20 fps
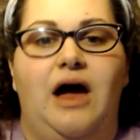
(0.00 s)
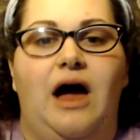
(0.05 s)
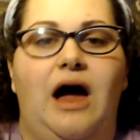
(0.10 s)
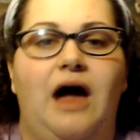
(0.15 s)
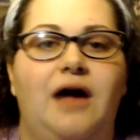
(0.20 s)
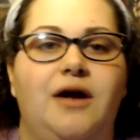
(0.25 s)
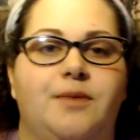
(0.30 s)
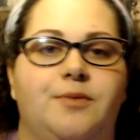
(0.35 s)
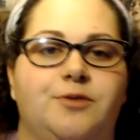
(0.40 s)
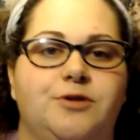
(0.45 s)

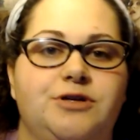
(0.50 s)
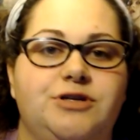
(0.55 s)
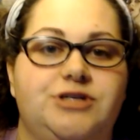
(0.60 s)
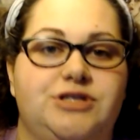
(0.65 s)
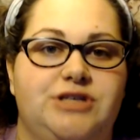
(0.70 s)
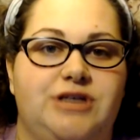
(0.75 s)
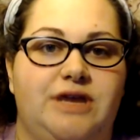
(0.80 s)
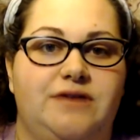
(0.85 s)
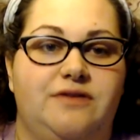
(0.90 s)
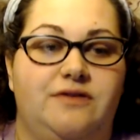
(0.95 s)
I
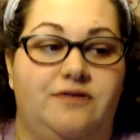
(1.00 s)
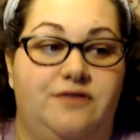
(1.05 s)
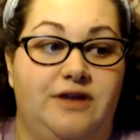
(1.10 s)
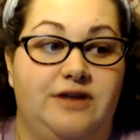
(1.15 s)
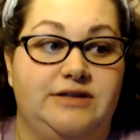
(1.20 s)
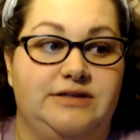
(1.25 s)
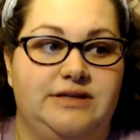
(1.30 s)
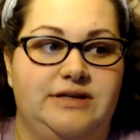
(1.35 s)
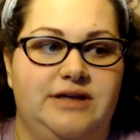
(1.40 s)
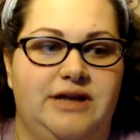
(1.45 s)
appreciate that they
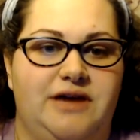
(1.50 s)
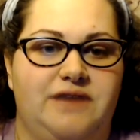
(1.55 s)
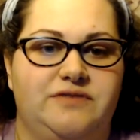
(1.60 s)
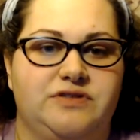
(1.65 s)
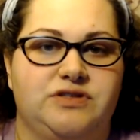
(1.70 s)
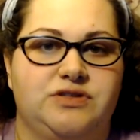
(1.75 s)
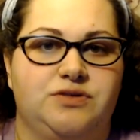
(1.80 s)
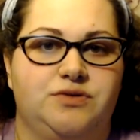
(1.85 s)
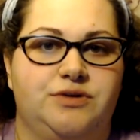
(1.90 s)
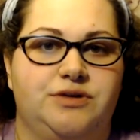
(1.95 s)
did have a
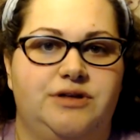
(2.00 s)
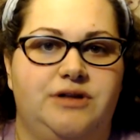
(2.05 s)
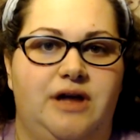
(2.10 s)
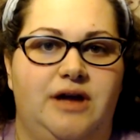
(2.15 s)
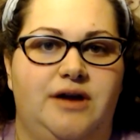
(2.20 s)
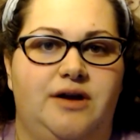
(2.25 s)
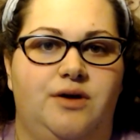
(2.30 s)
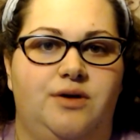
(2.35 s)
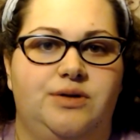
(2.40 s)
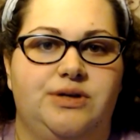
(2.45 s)

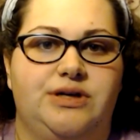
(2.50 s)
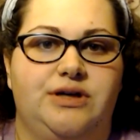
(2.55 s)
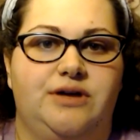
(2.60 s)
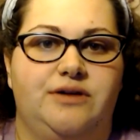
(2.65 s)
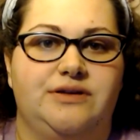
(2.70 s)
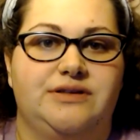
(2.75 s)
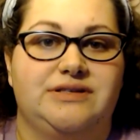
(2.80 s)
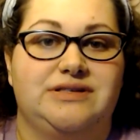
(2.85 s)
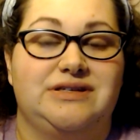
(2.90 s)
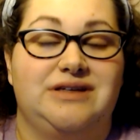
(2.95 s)
storyline holding all
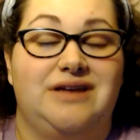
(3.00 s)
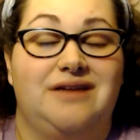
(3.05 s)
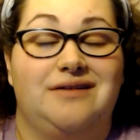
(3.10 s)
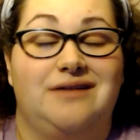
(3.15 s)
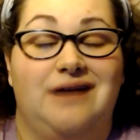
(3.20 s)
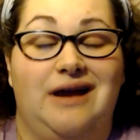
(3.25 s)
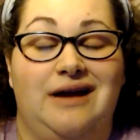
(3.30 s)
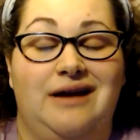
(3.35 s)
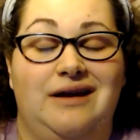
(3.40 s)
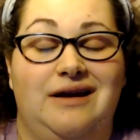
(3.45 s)
this together,
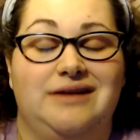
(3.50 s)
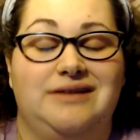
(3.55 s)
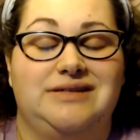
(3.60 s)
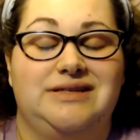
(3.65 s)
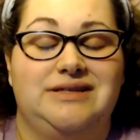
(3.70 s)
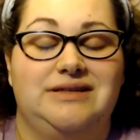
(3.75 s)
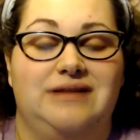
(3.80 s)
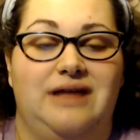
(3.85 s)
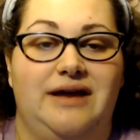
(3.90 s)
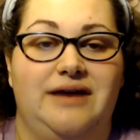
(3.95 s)
and I
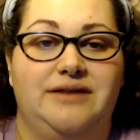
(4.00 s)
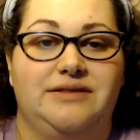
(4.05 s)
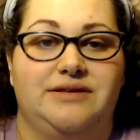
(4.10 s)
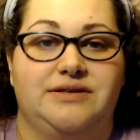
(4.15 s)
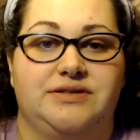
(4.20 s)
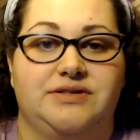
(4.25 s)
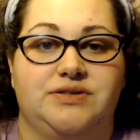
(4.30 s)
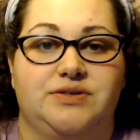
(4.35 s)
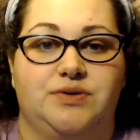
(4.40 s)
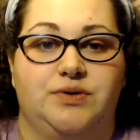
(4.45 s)
did like
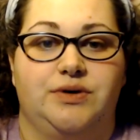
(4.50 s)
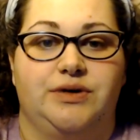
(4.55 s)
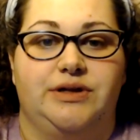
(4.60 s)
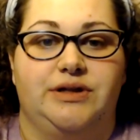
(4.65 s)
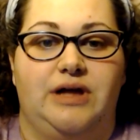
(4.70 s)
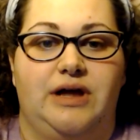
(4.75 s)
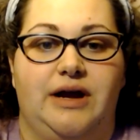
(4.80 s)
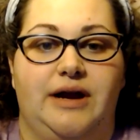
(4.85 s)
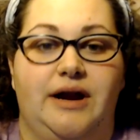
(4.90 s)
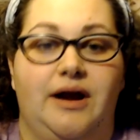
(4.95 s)
this
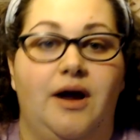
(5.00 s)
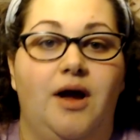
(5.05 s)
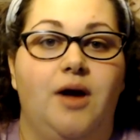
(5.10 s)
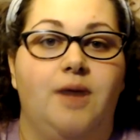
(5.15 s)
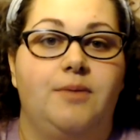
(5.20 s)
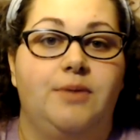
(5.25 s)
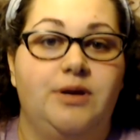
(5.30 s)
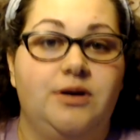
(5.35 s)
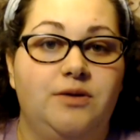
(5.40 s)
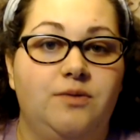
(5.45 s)
storyline,
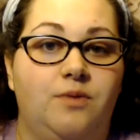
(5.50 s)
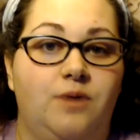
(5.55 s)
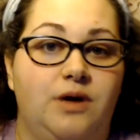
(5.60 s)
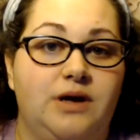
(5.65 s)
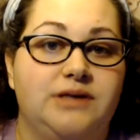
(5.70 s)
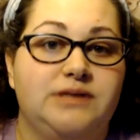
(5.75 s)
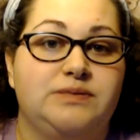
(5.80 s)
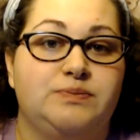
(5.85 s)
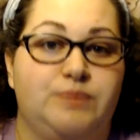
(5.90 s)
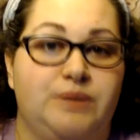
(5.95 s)
but it
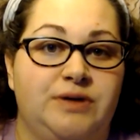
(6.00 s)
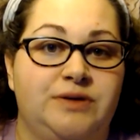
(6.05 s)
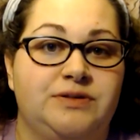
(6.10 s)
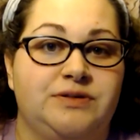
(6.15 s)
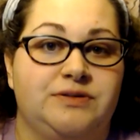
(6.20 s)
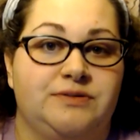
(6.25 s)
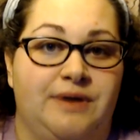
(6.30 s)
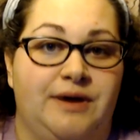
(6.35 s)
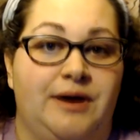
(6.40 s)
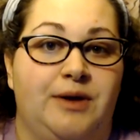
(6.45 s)
was built
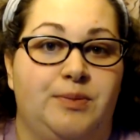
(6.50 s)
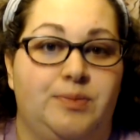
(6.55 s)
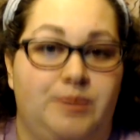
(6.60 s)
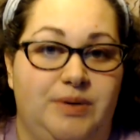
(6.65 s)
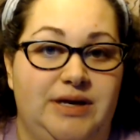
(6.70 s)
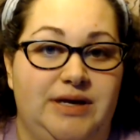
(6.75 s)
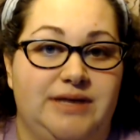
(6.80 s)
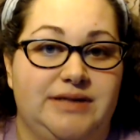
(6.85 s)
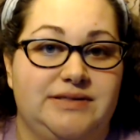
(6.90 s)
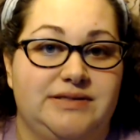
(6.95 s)
around
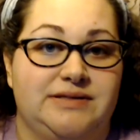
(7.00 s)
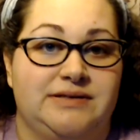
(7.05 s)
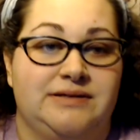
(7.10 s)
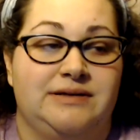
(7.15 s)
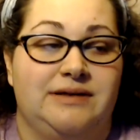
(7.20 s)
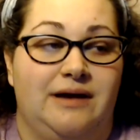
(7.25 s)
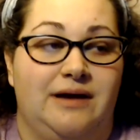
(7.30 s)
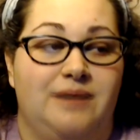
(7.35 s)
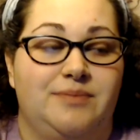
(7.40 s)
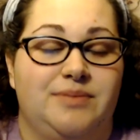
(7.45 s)
bits and
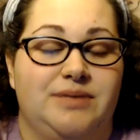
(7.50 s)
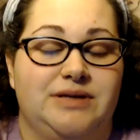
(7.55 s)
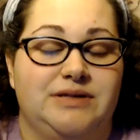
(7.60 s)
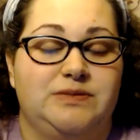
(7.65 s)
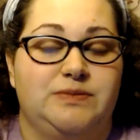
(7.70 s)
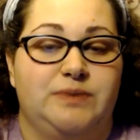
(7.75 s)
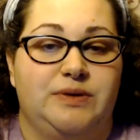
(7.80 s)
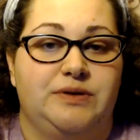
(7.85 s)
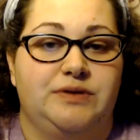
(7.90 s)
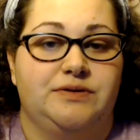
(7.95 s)
not bits
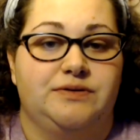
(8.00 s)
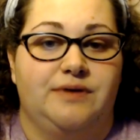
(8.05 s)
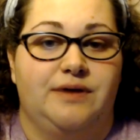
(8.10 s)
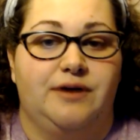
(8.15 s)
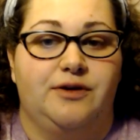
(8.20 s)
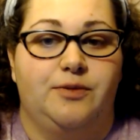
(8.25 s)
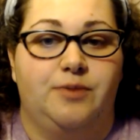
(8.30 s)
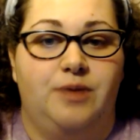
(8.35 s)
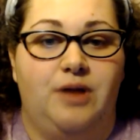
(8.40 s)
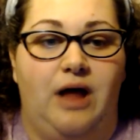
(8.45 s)
built
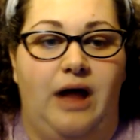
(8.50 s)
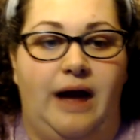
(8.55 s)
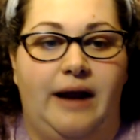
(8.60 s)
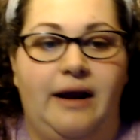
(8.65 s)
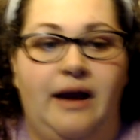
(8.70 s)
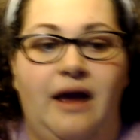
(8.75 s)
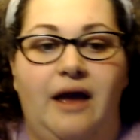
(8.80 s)
around a plot.